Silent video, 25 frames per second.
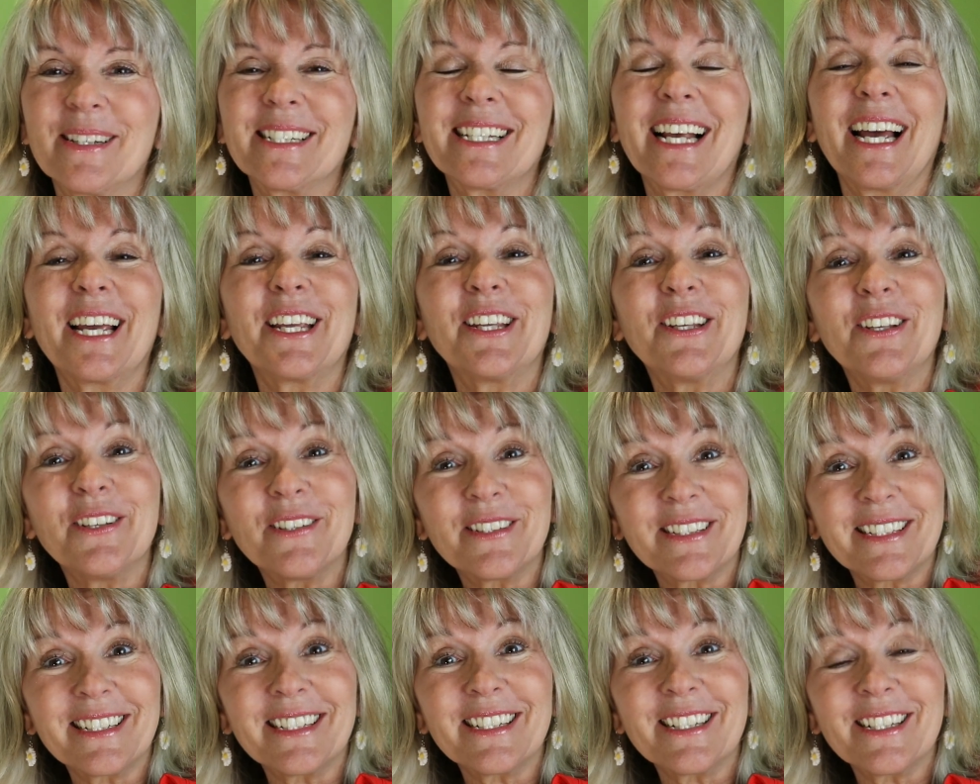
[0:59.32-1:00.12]
is I
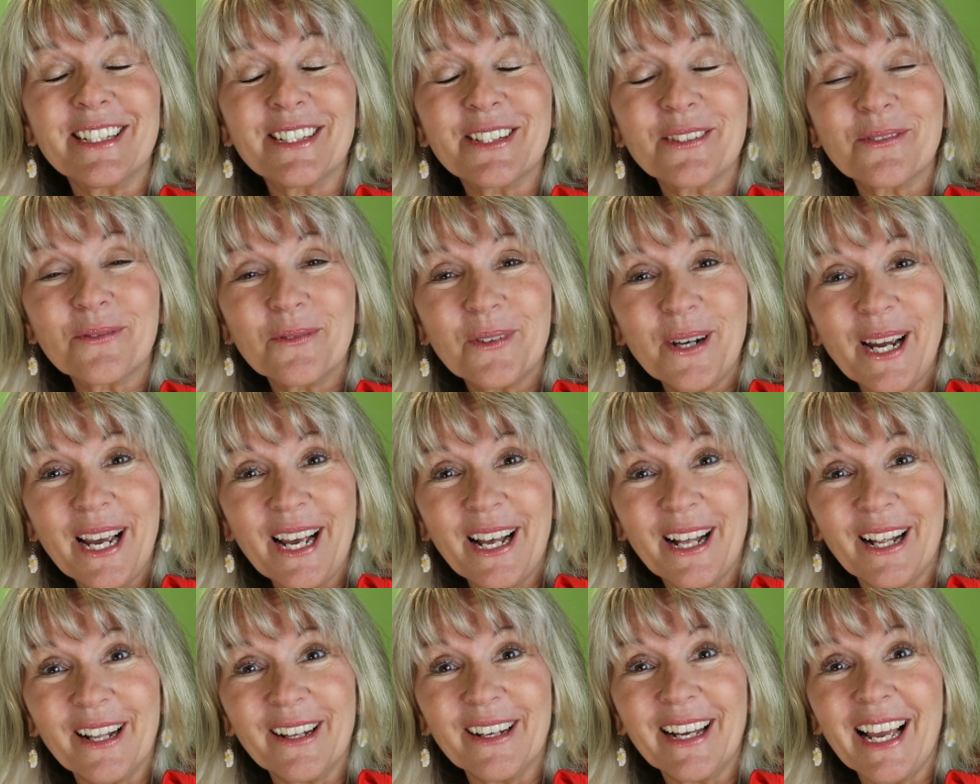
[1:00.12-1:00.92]
used it as
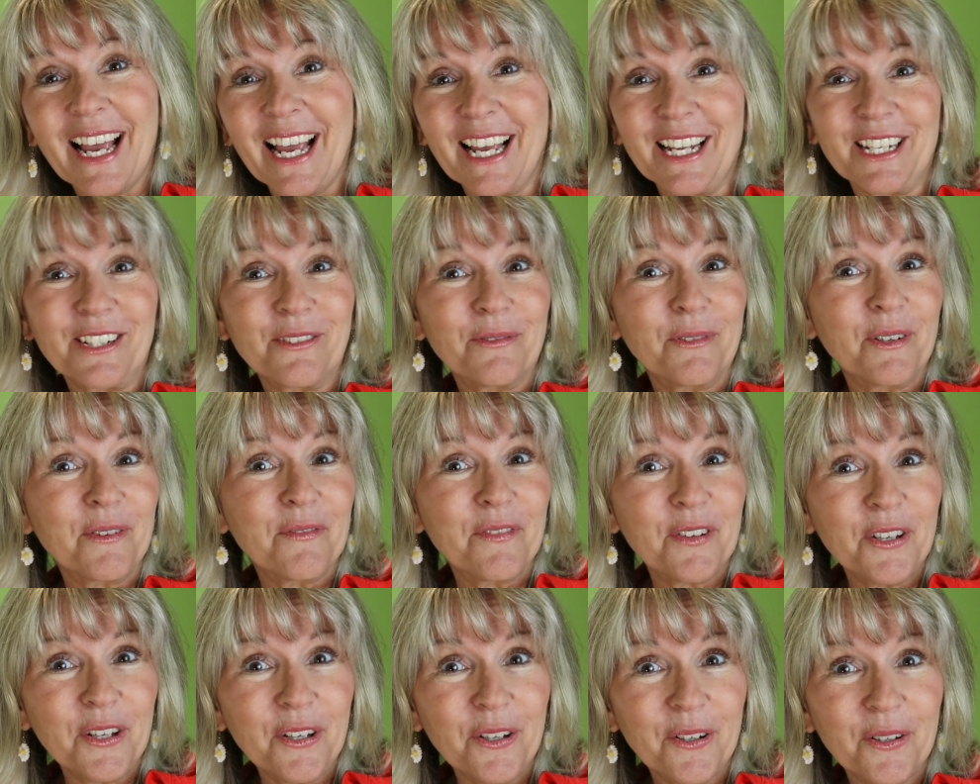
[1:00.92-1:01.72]
well as
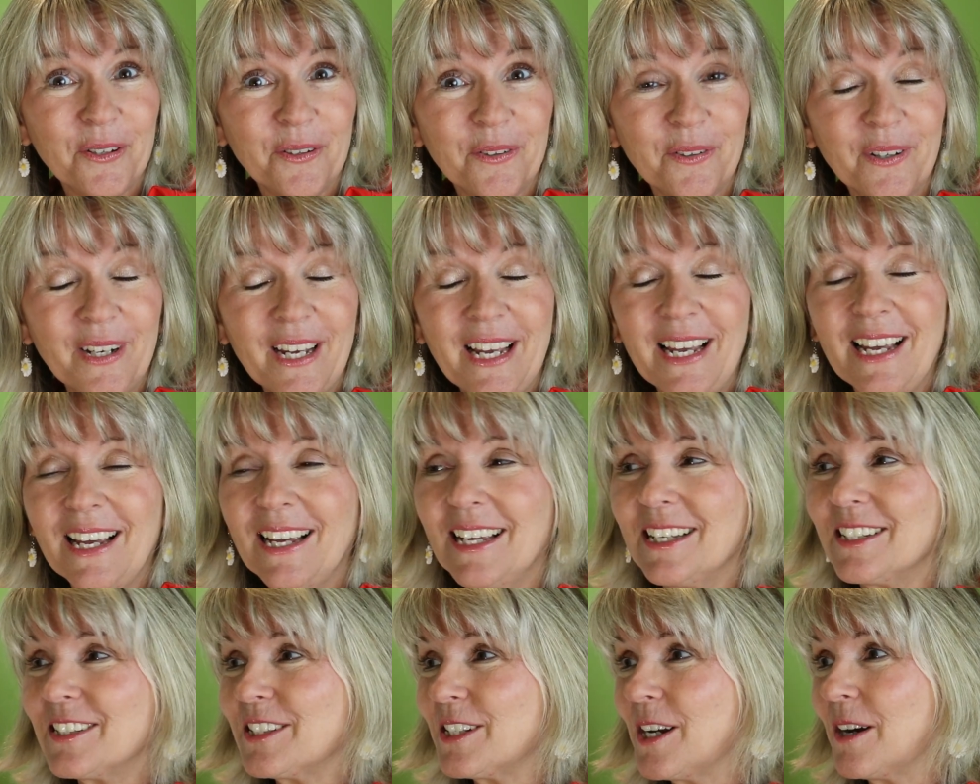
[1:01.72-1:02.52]
review.
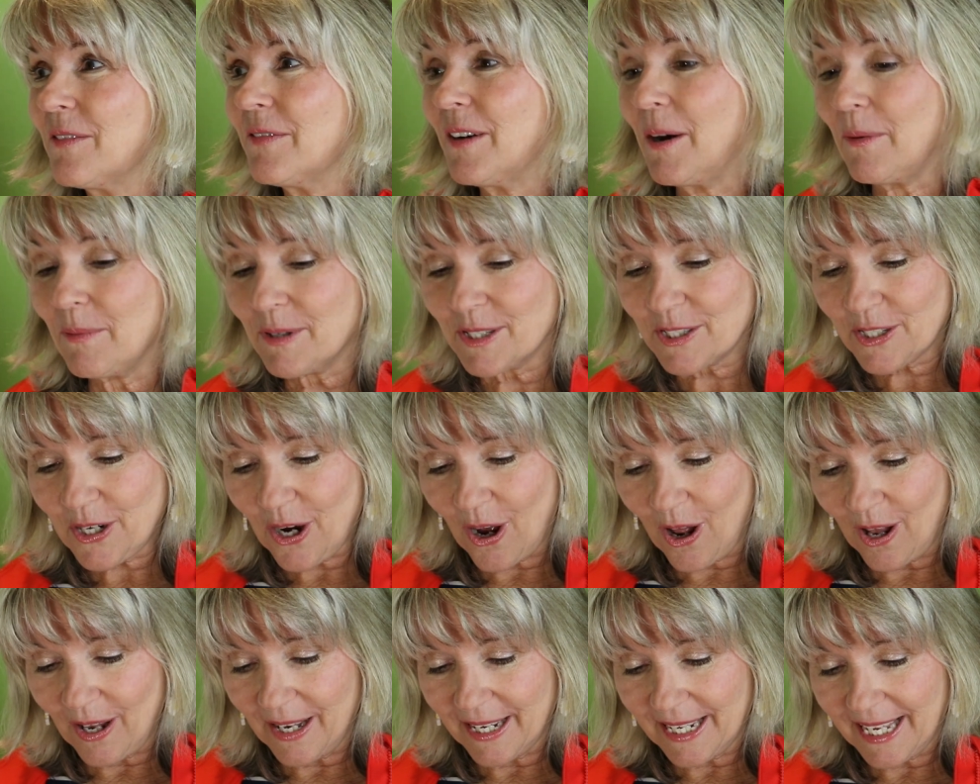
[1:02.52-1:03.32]
And so if I was
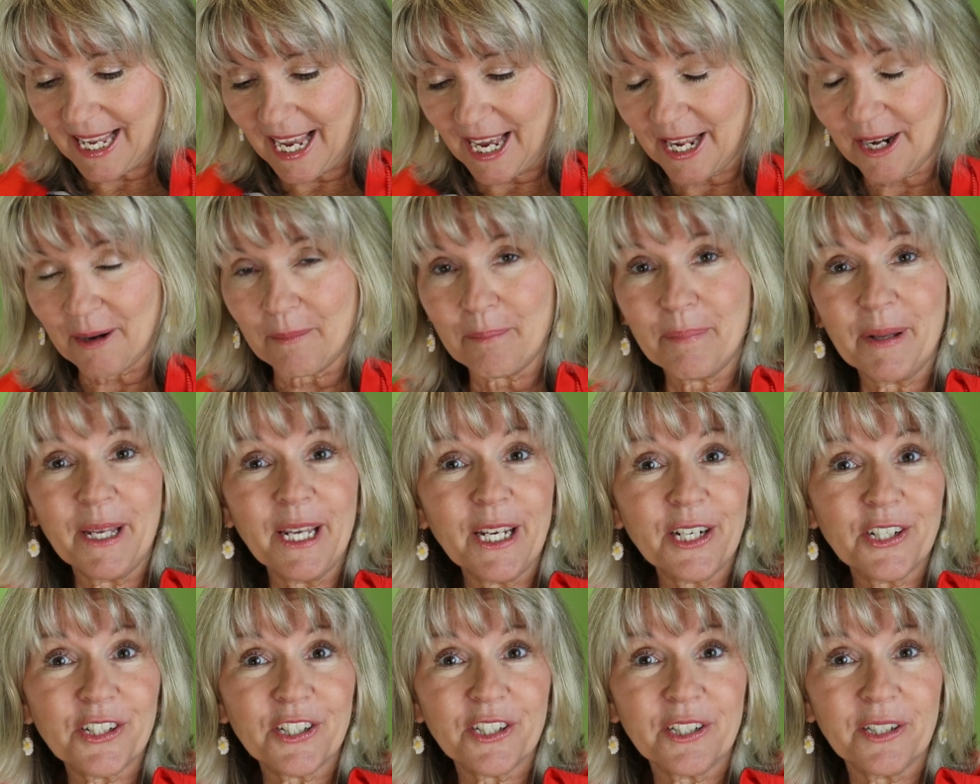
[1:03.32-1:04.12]
calling out a
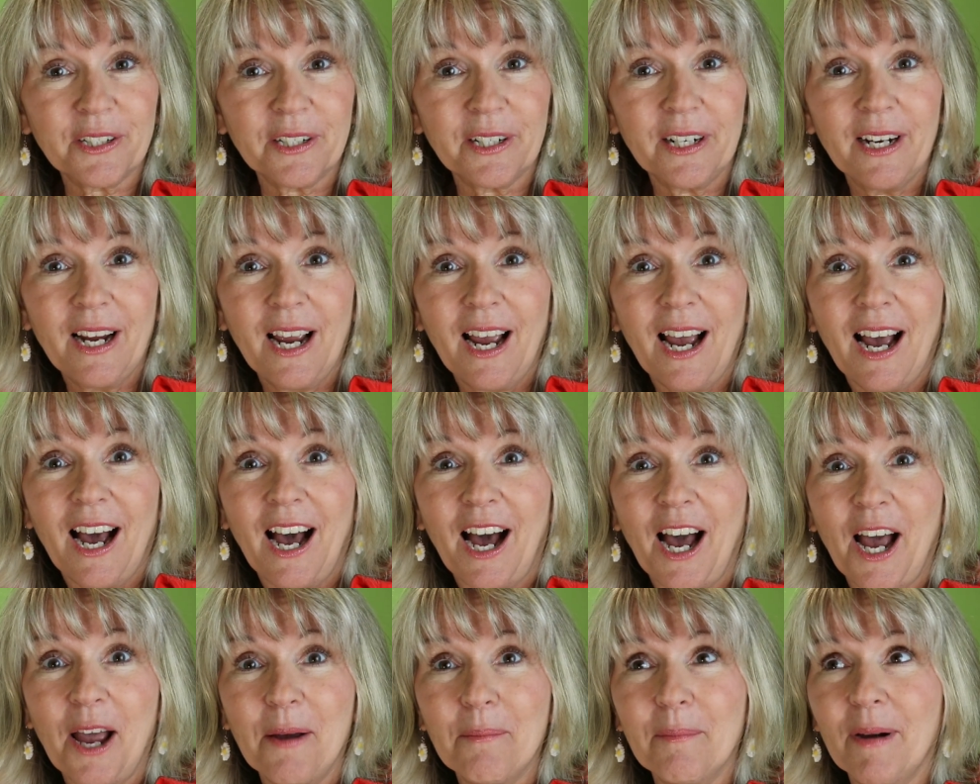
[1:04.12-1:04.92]
picture,
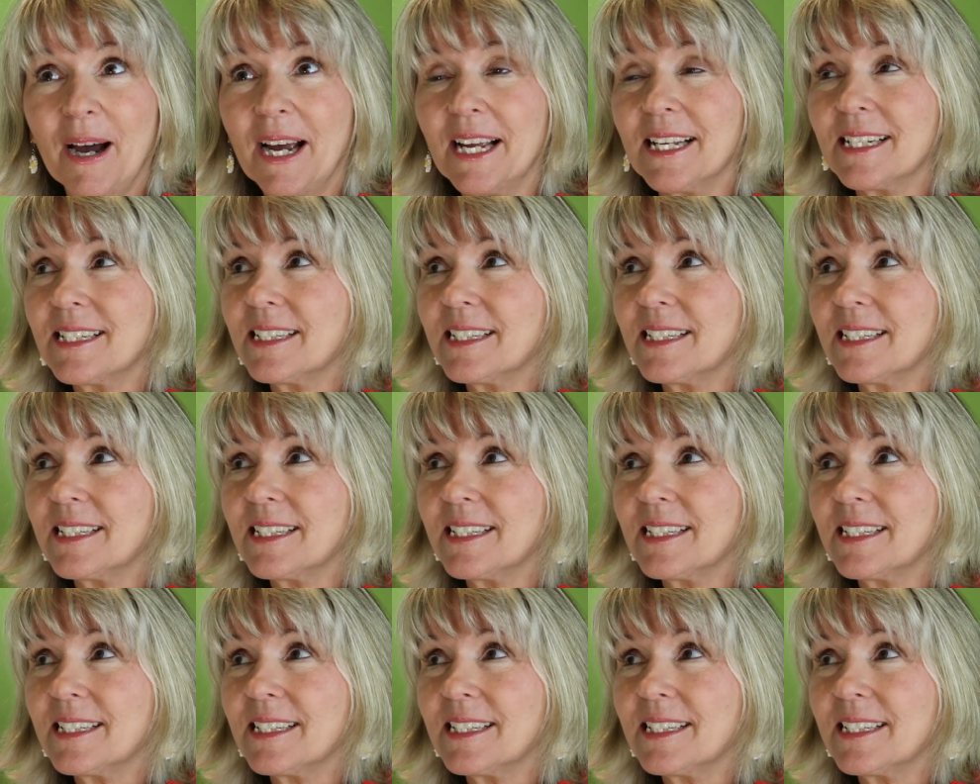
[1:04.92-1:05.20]
I might